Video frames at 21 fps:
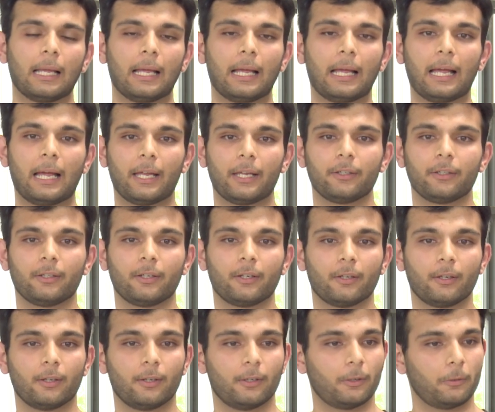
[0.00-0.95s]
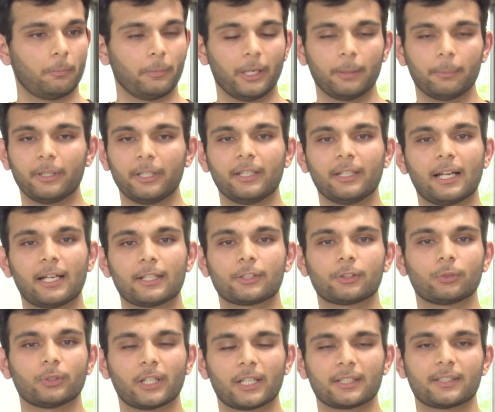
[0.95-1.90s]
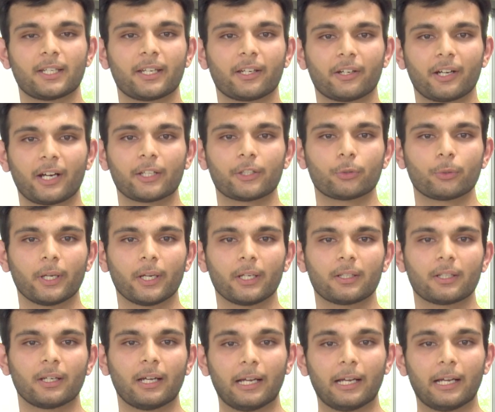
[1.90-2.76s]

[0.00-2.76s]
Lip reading: and maybe as soon as I graduate,